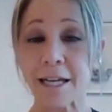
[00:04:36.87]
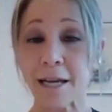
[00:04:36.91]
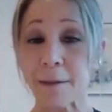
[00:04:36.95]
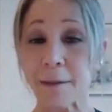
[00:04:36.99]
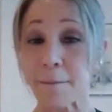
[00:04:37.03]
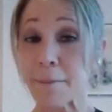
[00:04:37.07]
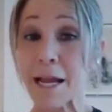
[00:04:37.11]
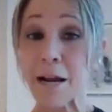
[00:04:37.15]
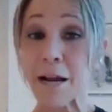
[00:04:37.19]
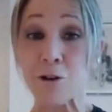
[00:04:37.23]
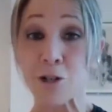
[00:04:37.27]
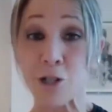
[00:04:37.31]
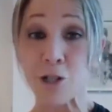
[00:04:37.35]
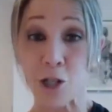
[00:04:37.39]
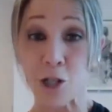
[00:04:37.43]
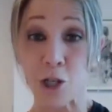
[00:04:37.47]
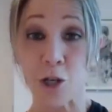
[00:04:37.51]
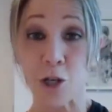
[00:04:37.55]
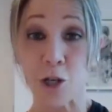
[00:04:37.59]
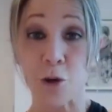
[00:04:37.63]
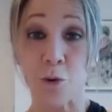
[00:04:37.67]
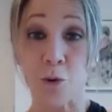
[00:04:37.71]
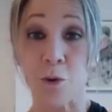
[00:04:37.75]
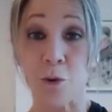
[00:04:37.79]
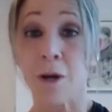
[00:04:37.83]
compared
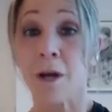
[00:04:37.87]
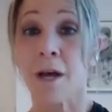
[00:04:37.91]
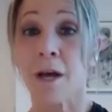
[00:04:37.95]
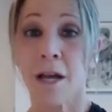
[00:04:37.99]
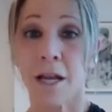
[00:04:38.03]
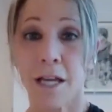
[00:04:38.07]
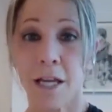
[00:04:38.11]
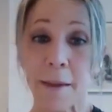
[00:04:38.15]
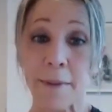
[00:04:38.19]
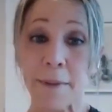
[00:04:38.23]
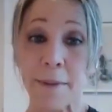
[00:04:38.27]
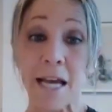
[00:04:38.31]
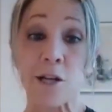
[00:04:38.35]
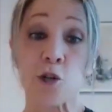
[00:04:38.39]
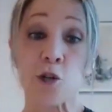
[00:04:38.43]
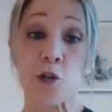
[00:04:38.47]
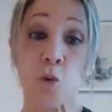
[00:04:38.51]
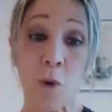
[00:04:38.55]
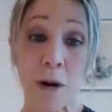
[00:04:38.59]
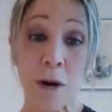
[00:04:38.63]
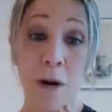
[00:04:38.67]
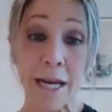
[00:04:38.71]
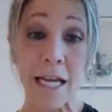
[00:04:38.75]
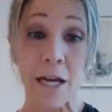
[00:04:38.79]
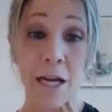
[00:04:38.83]
to maybe a
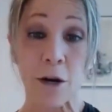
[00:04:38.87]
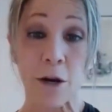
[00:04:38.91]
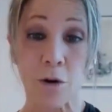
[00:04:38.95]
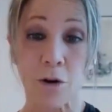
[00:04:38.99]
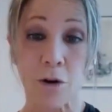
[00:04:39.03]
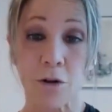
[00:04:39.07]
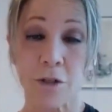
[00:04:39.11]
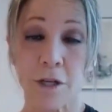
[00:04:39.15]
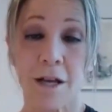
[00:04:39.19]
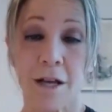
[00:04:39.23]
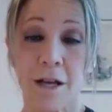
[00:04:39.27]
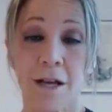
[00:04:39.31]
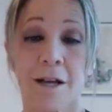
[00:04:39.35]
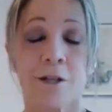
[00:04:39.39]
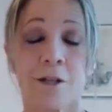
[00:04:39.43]
20-year-old.